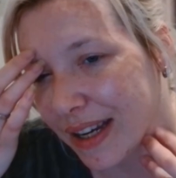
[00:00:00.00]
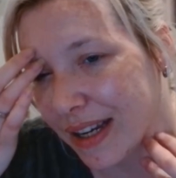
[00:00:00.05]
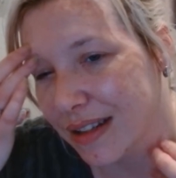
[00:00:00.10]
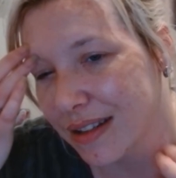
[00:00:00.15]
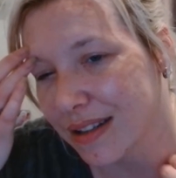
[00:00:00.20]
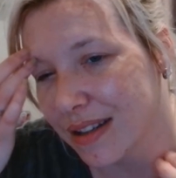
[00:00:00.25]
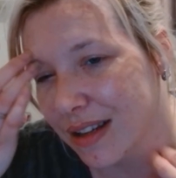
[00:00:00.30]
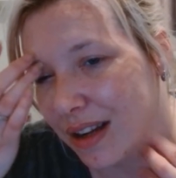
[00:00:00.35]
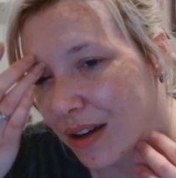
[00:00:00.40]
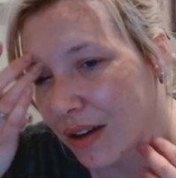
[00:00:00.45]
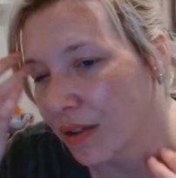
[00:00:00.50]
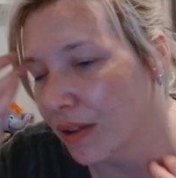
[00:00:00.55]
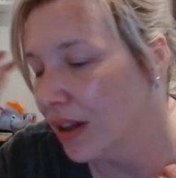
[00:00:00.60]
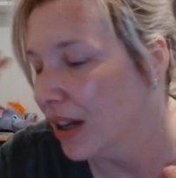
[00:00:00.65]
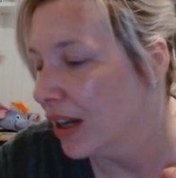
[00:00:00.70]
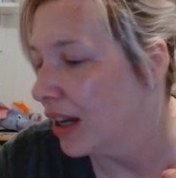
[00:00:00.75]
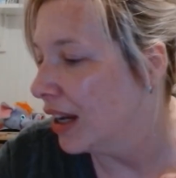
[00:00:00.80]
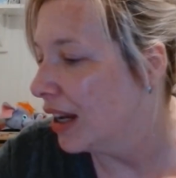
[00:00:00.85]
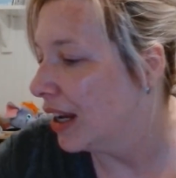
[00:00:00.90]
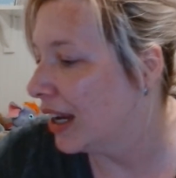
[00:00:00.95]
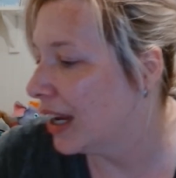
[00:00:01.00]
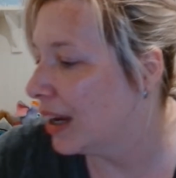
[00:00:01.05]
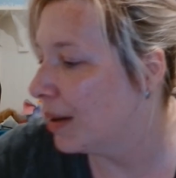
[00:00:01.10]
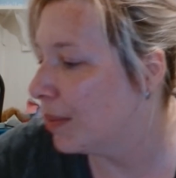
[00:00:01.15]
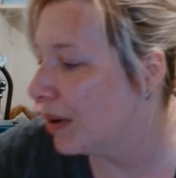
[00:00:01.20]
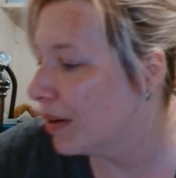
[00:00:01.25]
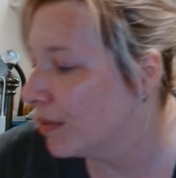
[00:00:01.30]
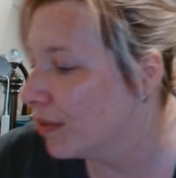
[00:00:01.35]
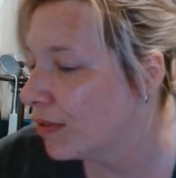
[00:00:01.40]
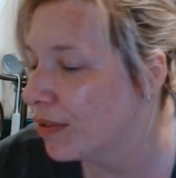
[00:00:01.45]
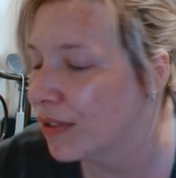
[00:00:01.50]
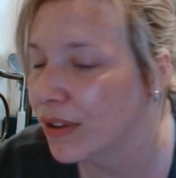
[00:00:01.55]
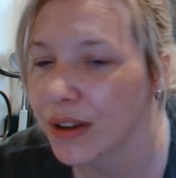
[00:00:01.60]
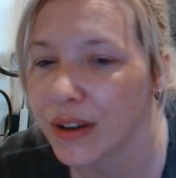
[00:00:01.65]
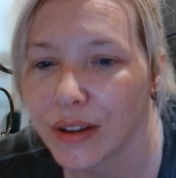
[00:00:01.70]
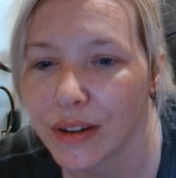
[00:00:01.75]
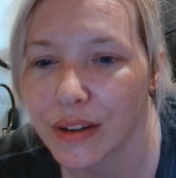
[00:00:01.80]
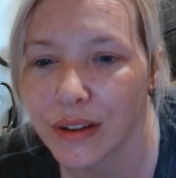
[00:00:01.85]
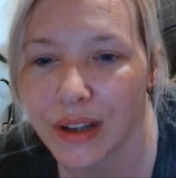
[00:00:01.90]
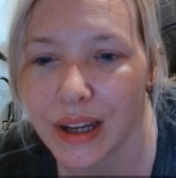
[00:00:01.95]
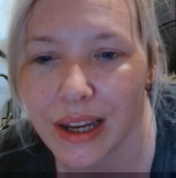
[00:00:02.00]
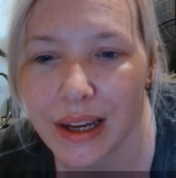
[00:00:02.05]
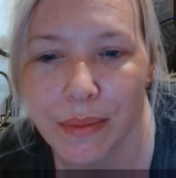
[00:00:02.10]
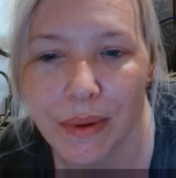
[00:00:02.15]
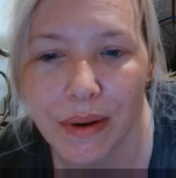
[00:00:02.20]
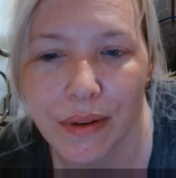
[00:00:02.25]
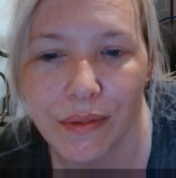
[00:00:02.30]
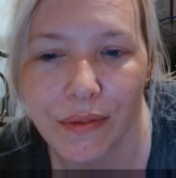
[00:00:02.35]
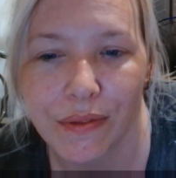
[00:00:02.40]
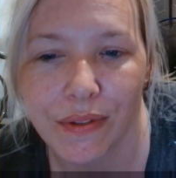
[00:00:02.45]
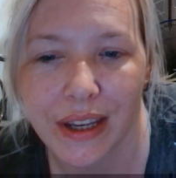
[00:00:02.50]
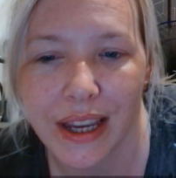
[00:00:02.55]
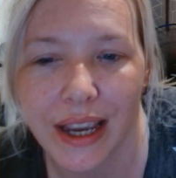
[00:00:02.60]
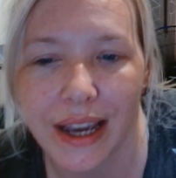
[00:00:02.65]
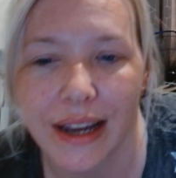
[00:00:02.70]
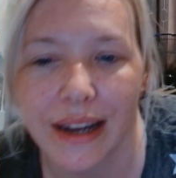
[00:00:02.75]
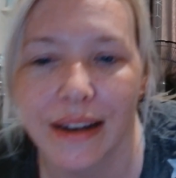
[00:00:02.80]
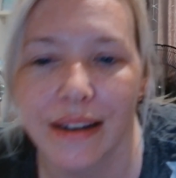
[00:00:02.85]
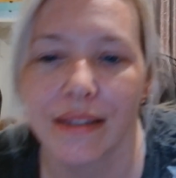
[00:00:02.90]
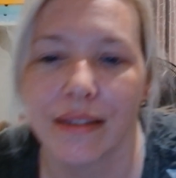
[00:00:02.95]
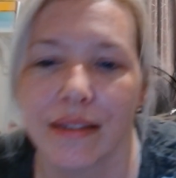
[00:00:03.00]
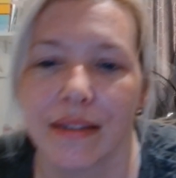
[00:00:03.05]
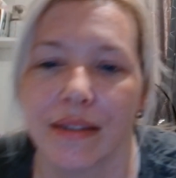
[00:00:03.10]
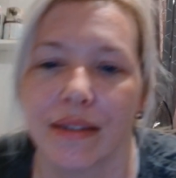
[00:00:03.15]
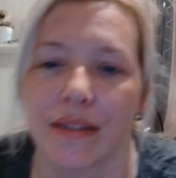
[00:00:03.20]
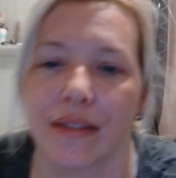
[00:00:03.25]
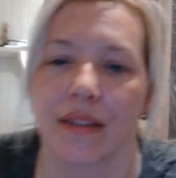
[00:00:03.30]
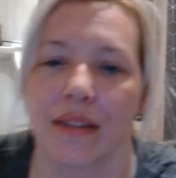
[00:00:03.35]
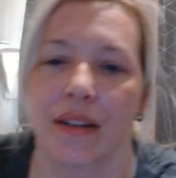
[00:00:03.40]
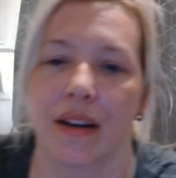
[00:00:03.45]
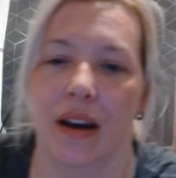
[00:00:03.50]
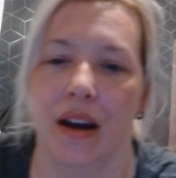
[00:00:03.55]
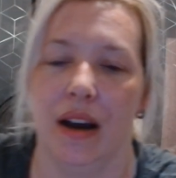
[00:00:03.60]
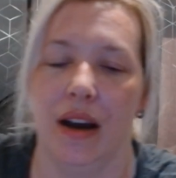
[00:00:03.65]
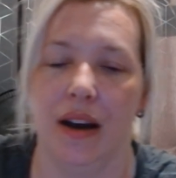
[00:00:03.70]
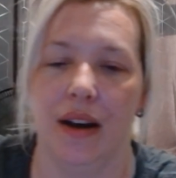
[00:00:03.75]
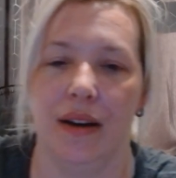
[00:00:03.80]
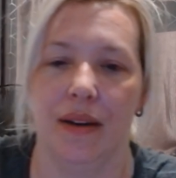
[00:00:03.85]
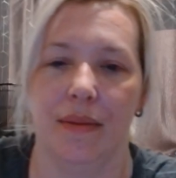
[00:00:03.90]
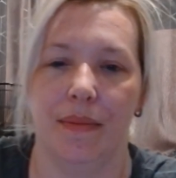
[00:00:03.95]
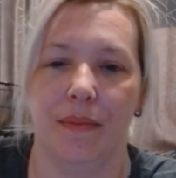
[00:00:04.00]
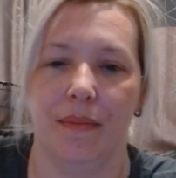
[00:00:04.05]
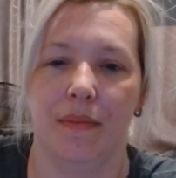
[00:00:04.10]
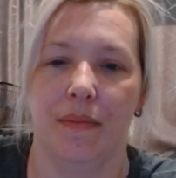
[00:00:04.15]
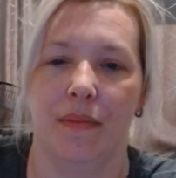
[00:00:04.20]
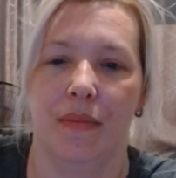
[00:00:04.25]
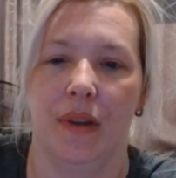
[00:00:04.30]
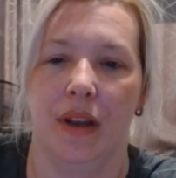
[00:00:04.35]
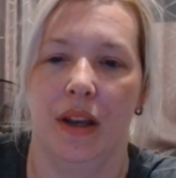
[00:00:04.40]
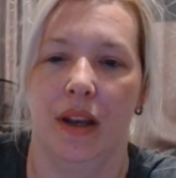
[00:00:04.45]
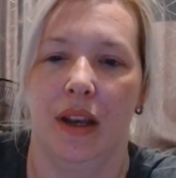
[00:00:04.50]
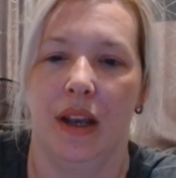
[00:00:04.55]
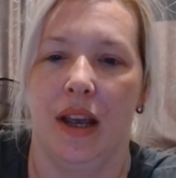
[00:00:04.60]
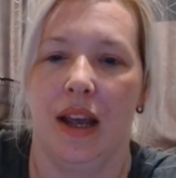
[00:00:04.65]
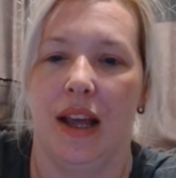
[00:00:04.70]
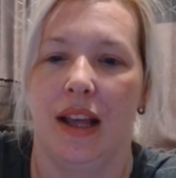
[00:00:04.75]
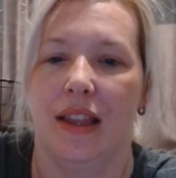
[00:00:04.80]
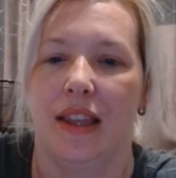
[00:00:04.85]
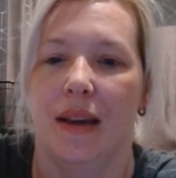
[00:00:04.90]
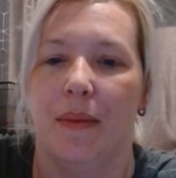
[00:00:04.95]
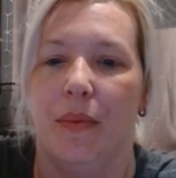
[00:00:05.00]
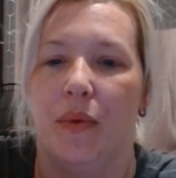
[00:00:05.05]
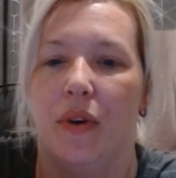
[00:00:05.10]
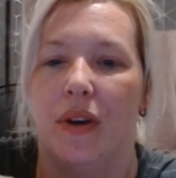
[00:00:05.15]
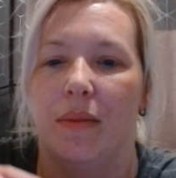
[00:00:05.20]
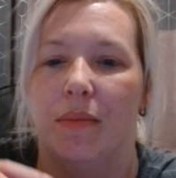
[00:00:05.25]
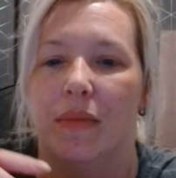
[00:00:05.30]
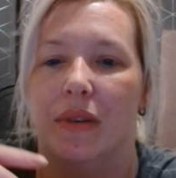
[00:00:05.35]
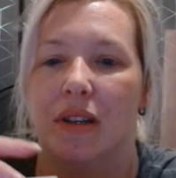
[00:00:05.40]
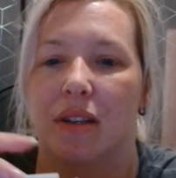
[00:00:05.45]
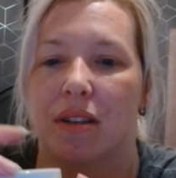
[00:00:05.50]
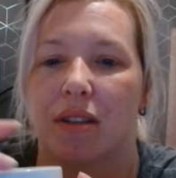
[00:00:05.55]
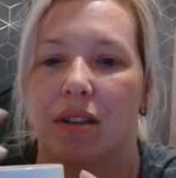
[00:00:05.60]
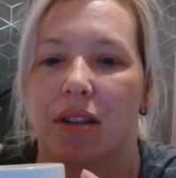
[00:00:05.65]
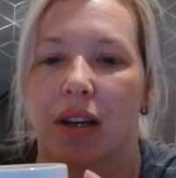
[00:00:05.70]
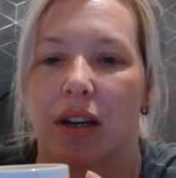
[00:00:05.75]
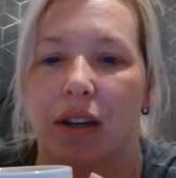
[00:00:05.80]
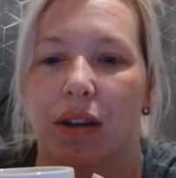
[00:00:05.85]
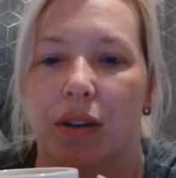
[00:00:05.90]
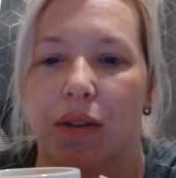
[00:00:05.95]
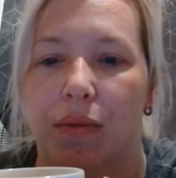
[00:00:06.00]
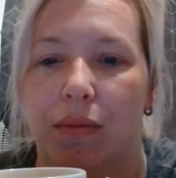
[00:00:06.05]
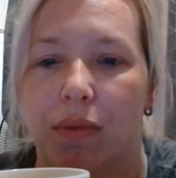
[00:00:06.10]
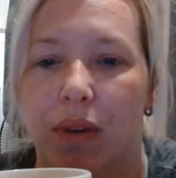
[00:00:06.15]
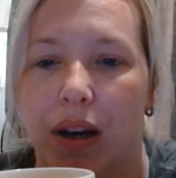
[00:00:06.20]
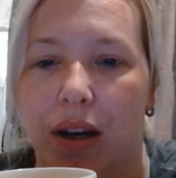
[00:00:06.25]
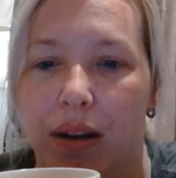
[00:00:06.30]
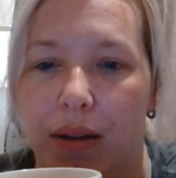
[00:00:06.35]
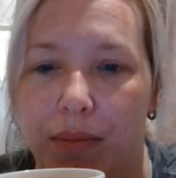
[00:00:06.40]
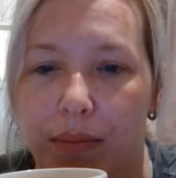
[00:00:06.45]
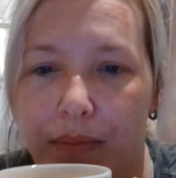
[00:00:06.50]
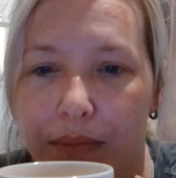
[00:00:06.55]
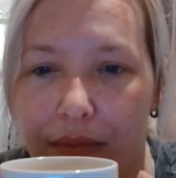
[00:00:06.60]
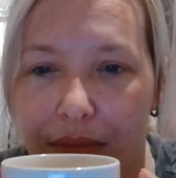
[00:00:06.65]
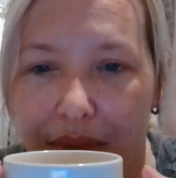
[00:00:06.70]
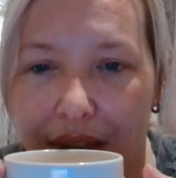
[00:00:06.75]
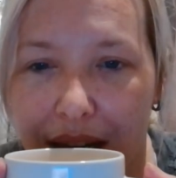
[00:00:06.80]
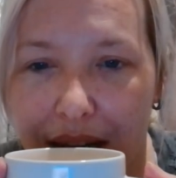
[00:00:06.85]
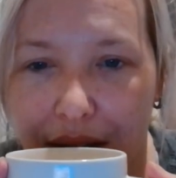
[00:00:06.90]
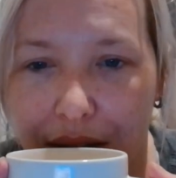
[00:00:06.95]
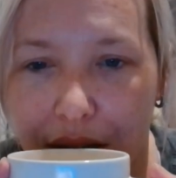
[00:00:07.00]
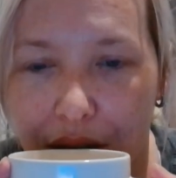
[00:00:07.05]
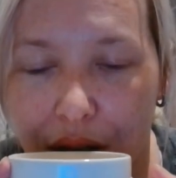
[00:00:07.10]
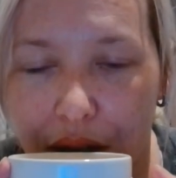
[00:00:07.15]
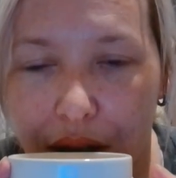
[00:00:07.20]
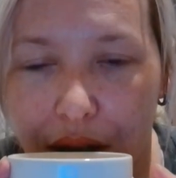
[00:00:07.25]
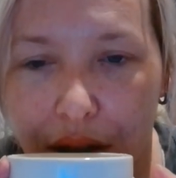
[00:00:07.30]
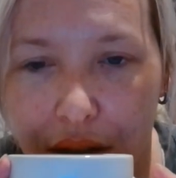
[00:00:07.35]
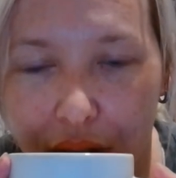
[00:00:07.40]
so he won't forget the appointment. So that's good.